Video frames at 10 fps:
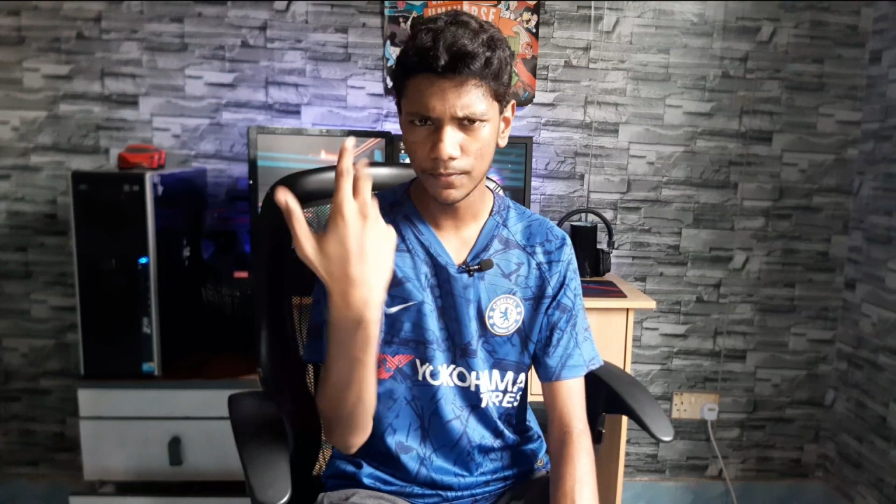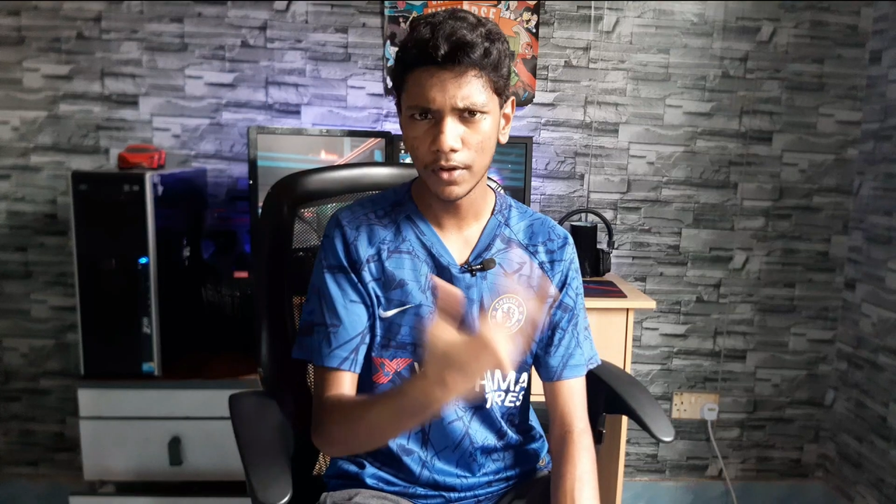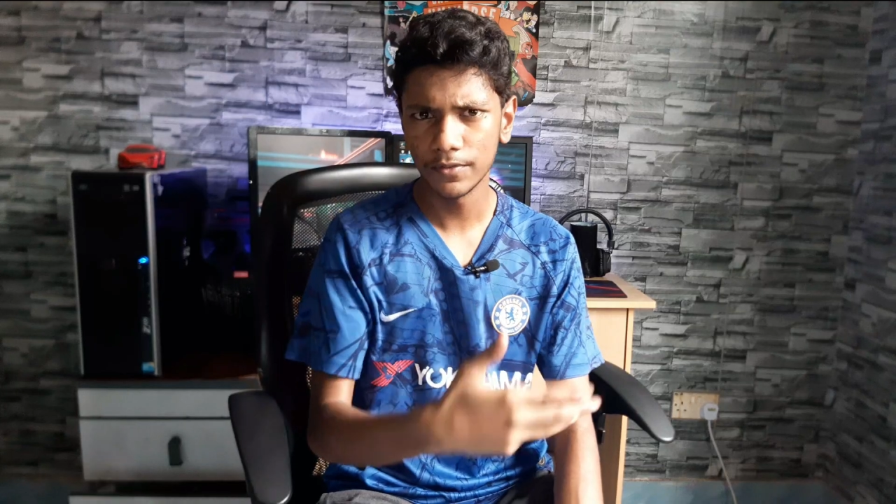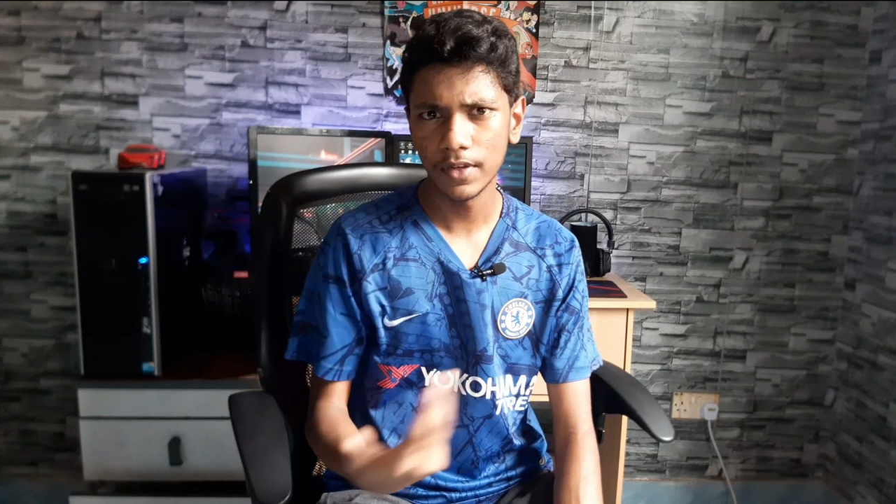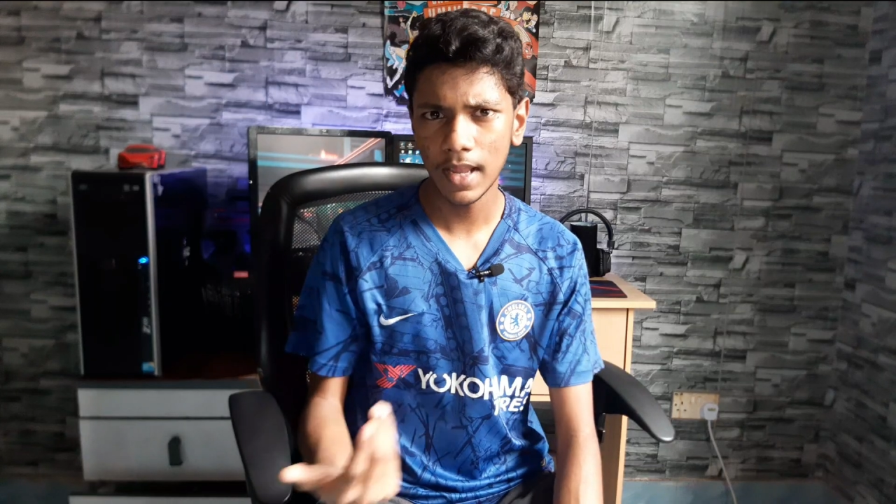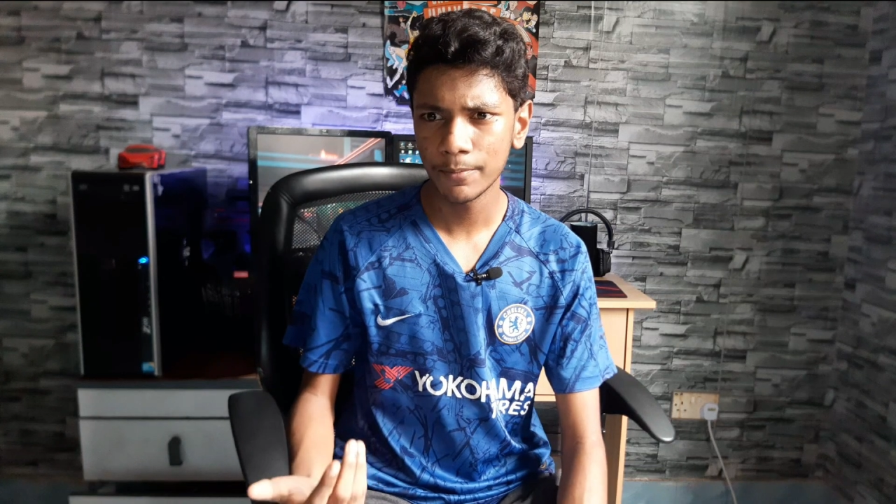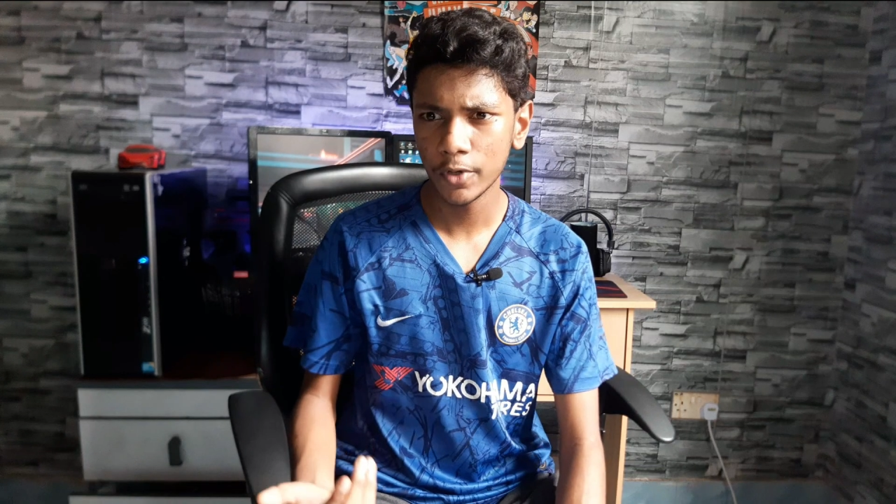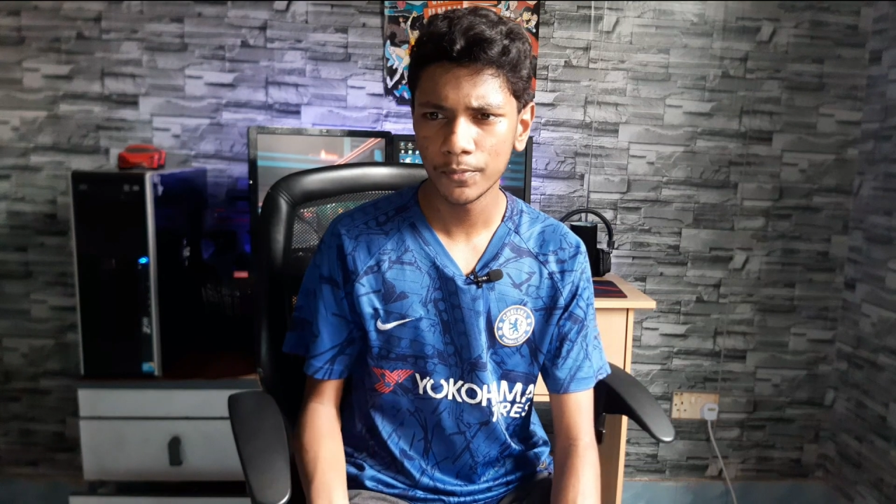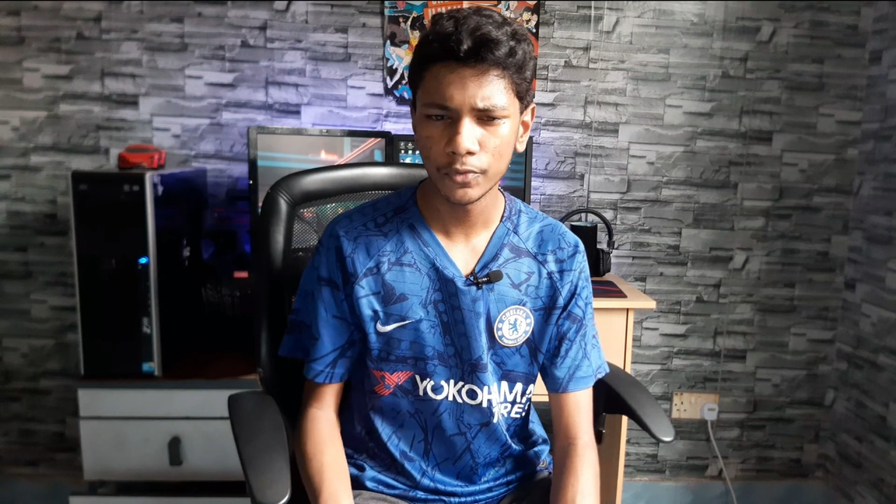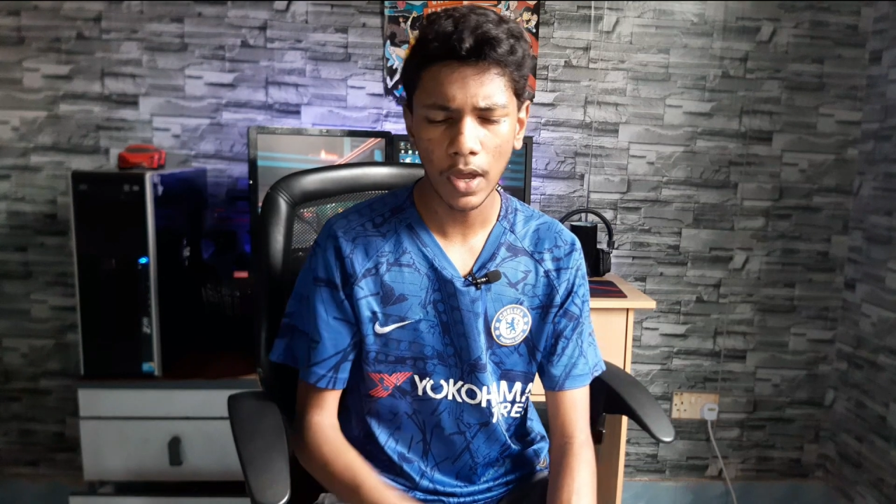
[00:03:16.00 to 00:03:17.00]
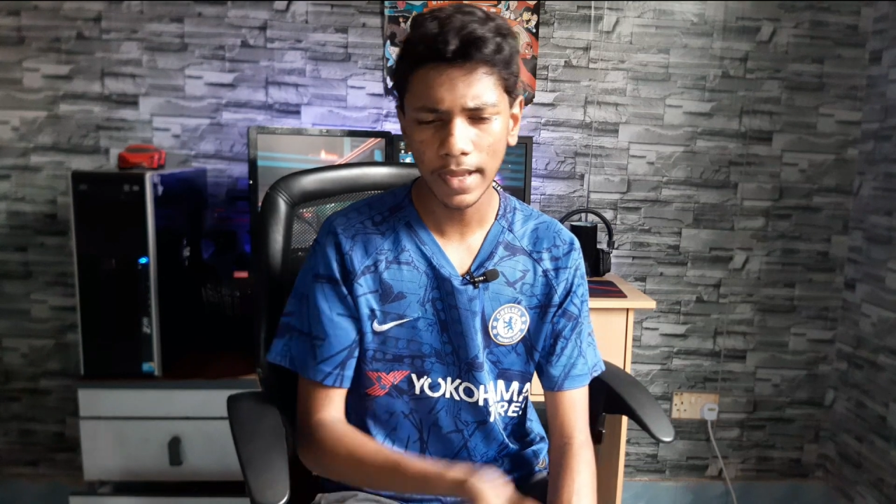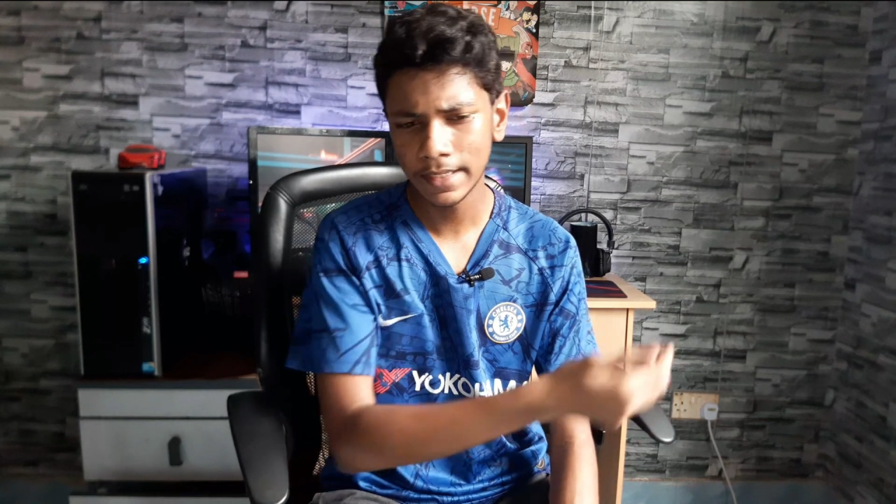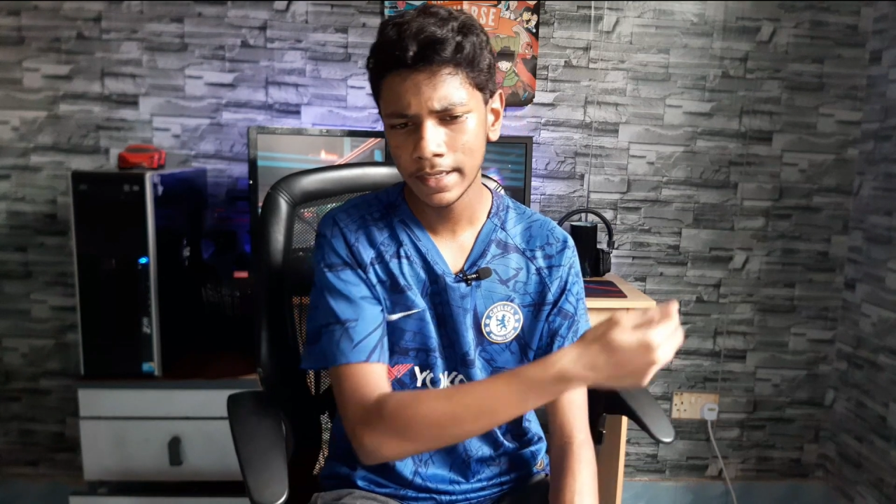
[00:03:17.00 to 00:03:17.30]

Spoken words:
front of the laptop. So I